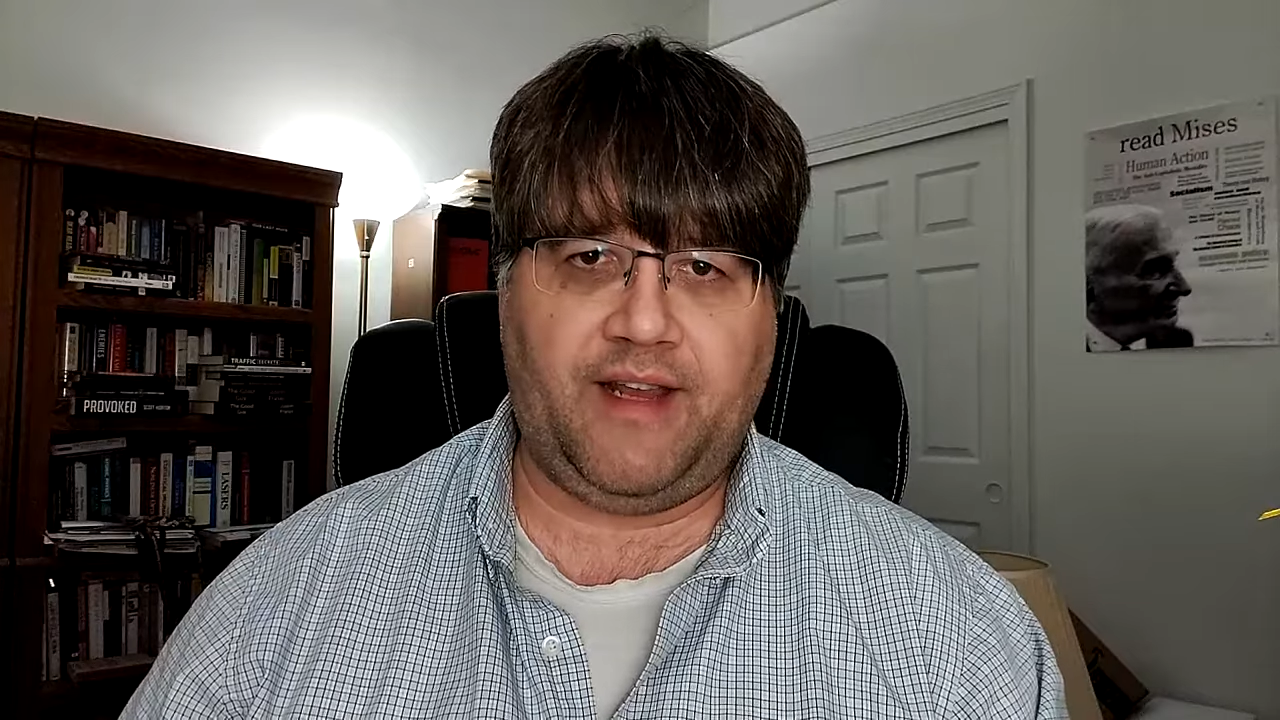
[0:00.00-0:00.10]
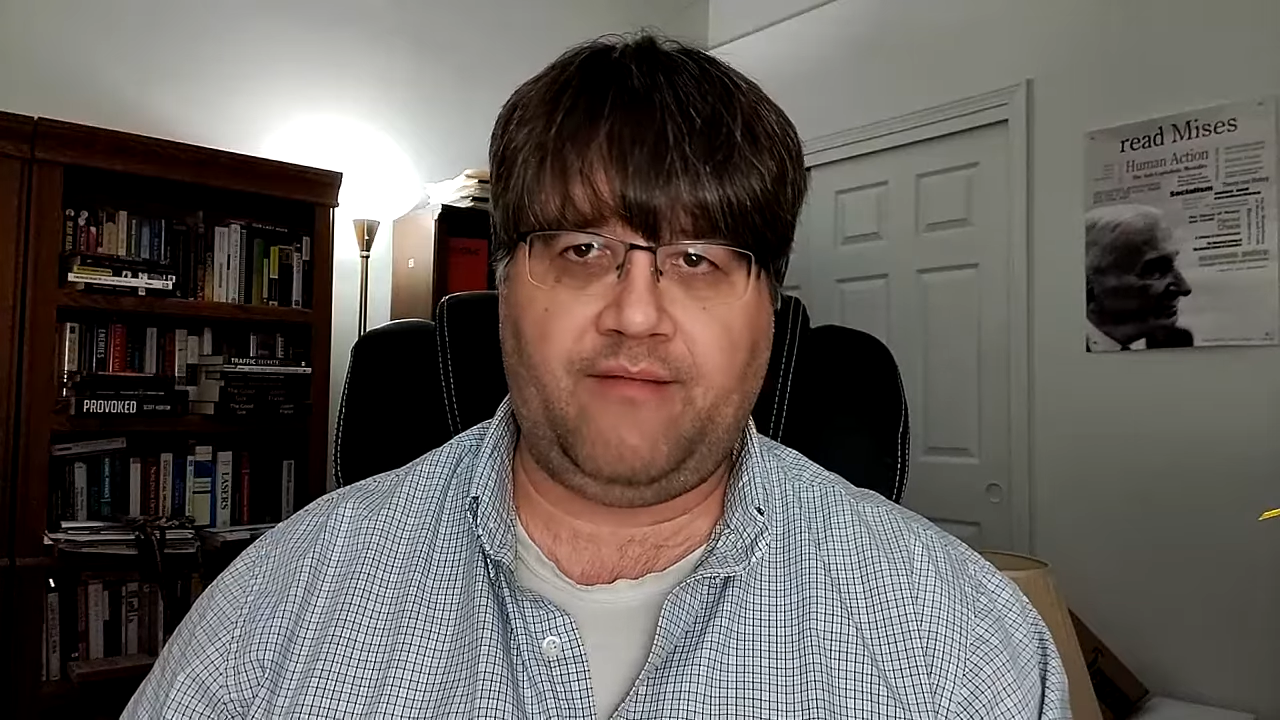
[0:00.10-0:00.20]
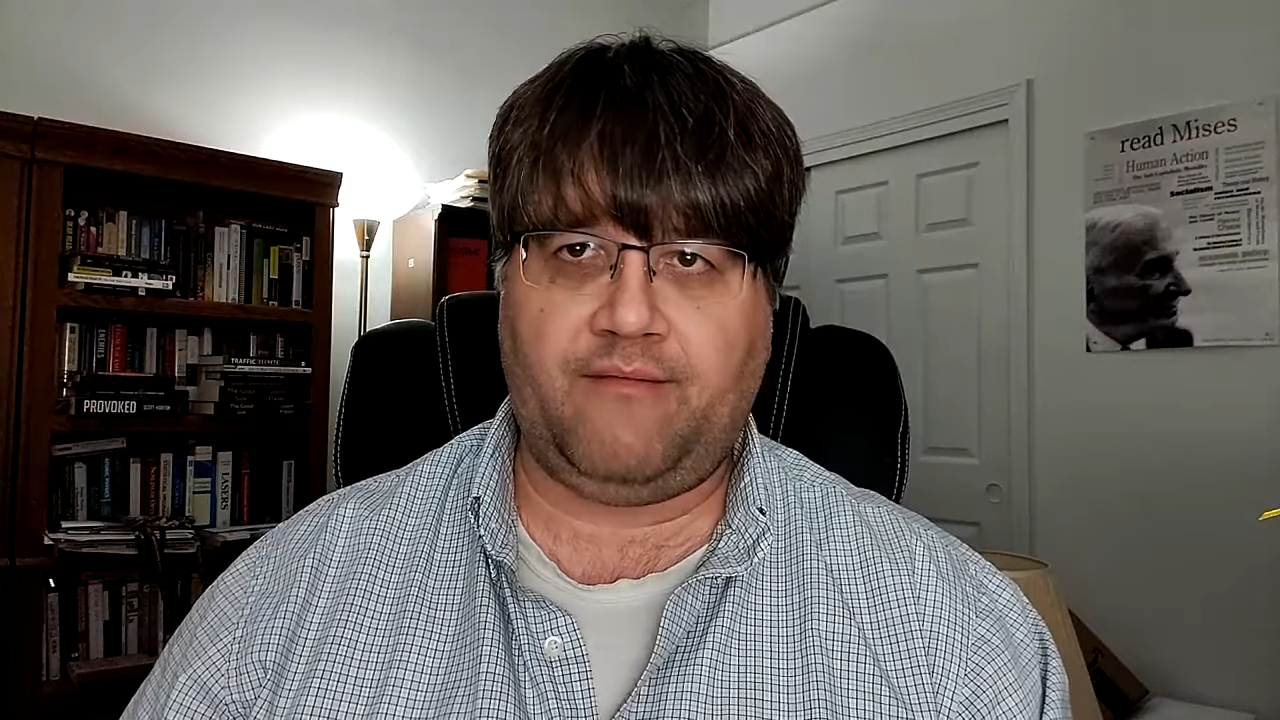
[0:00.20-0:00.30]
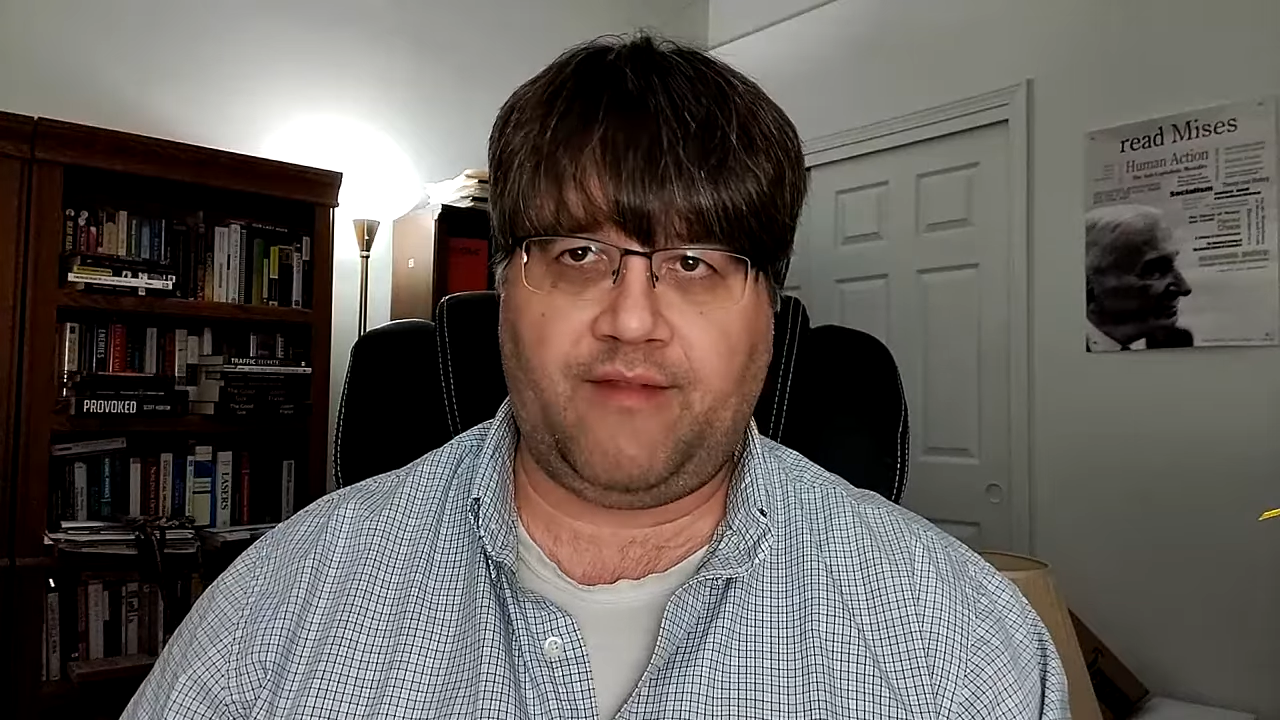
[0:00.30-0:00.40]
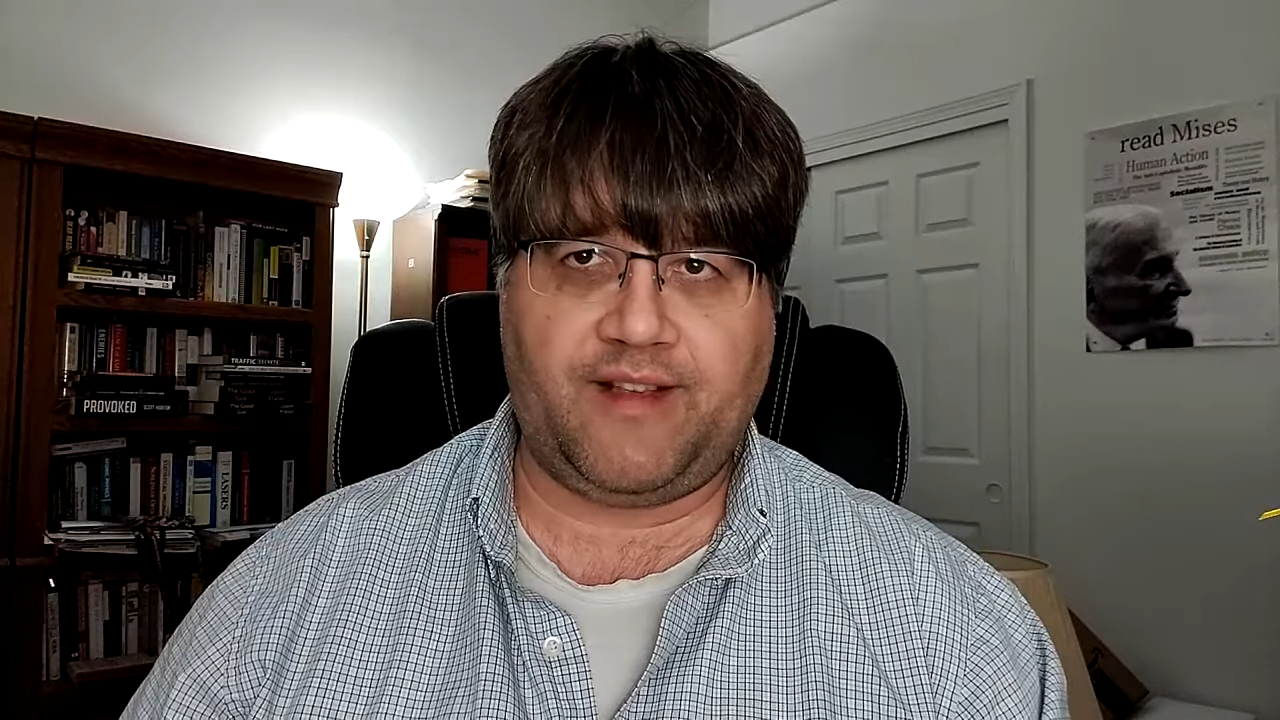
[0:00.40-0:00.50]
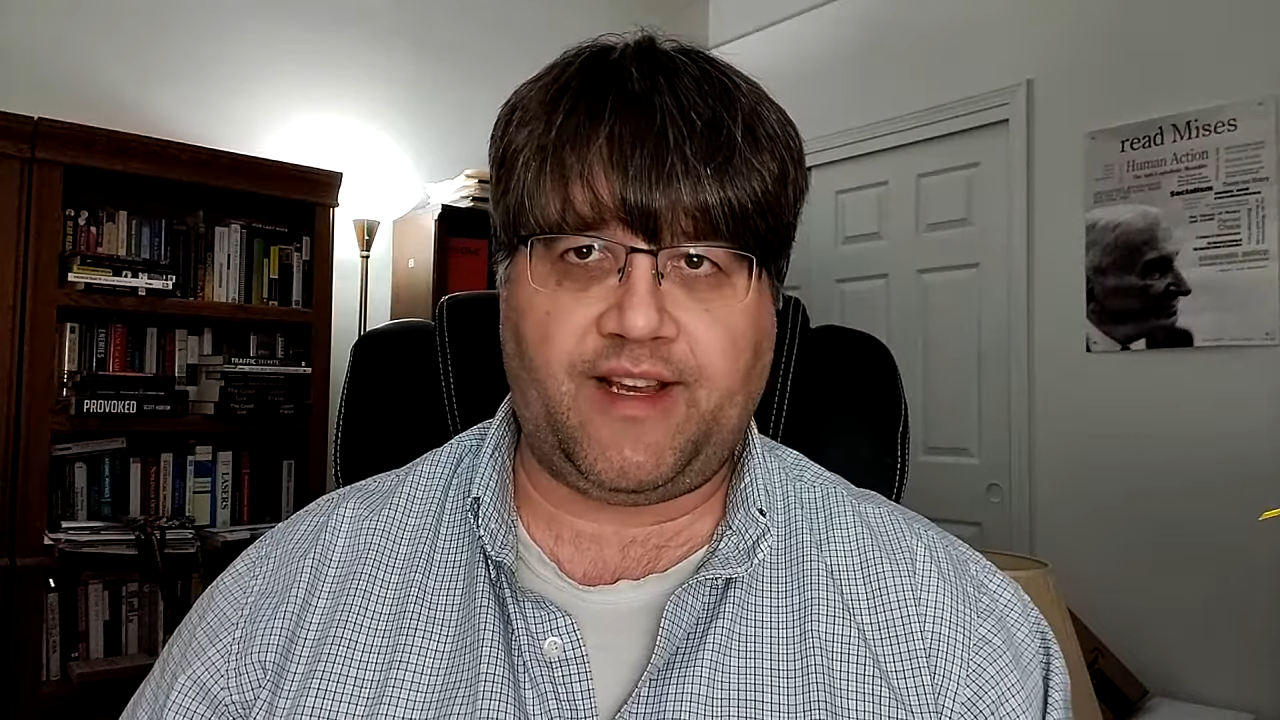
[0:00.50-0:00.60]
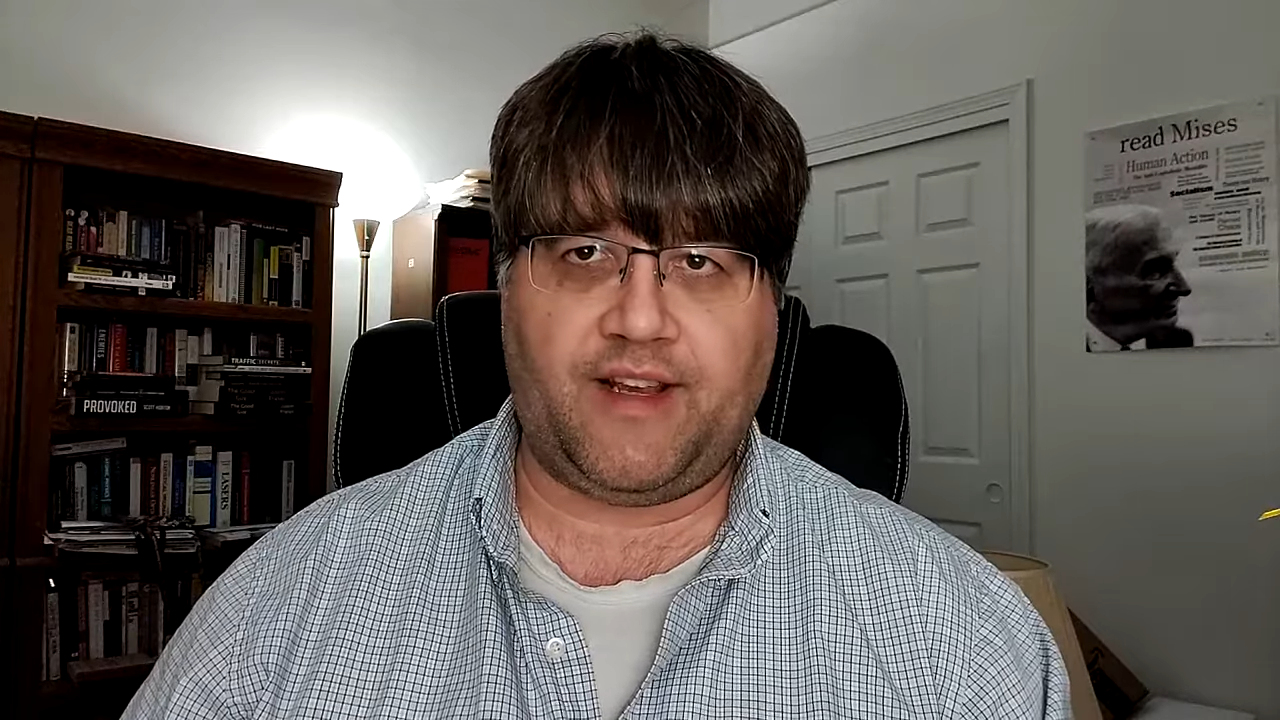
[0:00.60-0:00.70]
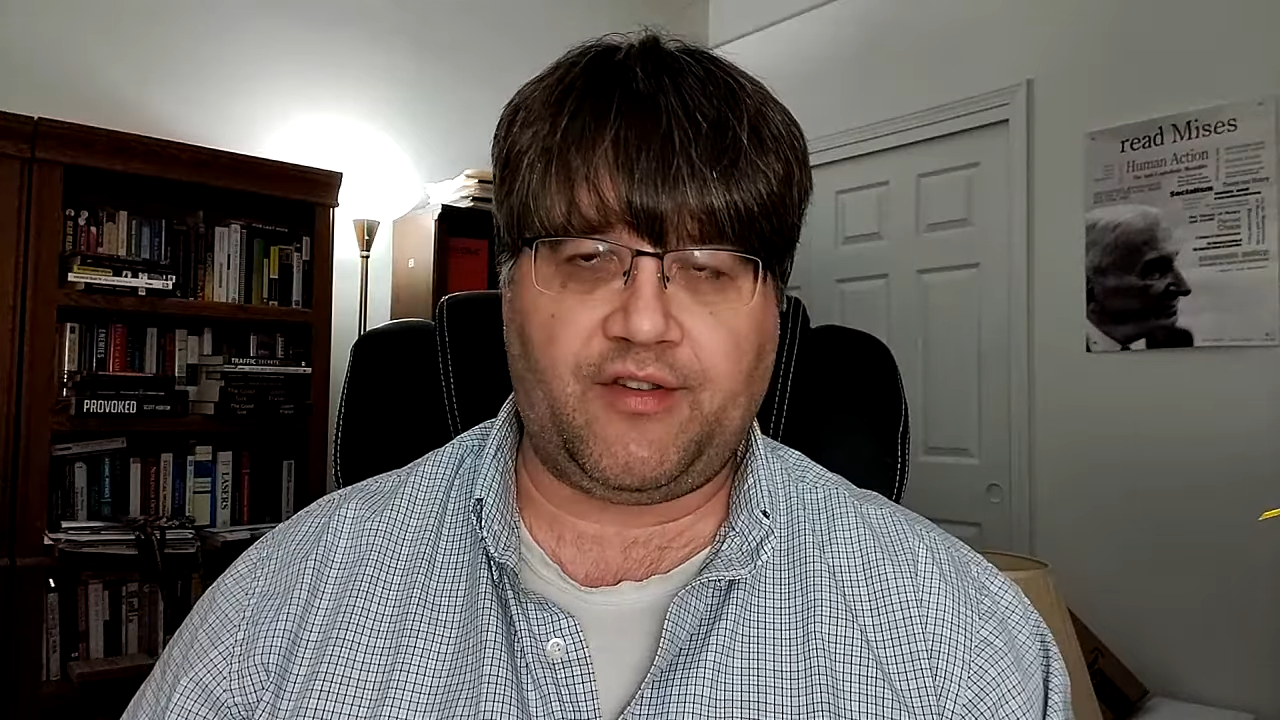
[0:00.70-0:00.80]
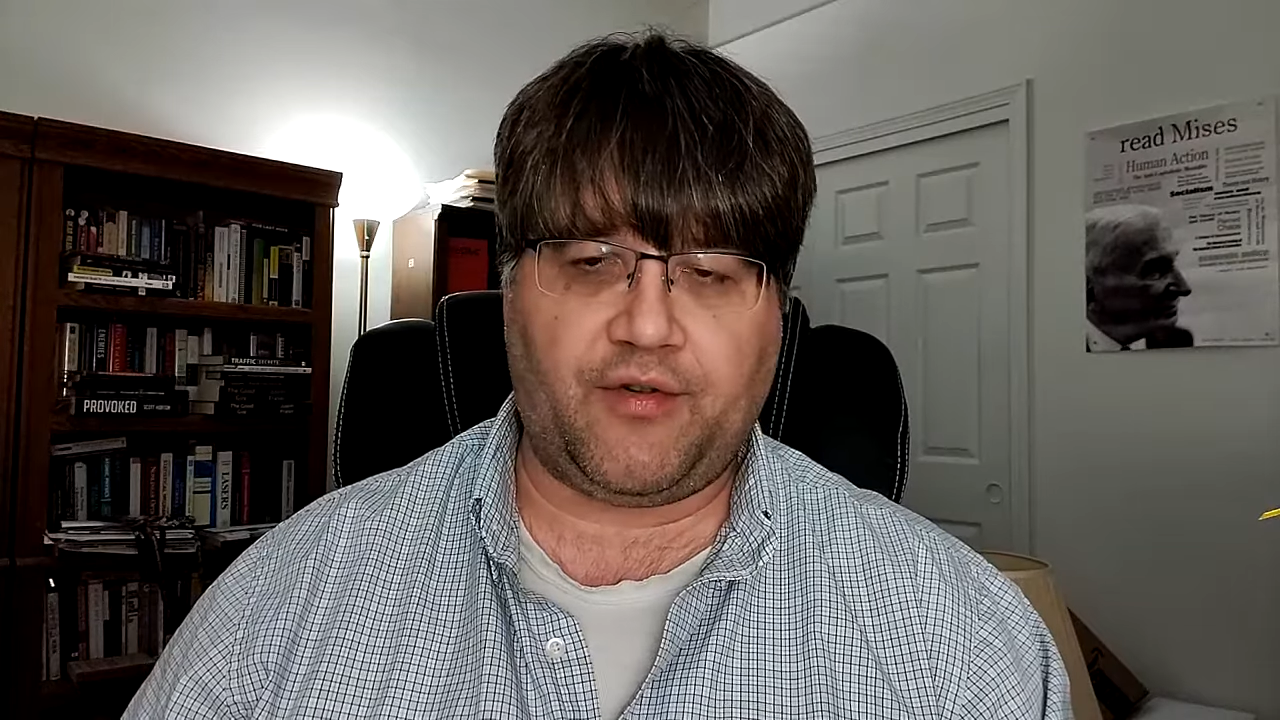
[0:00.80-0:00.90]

in the second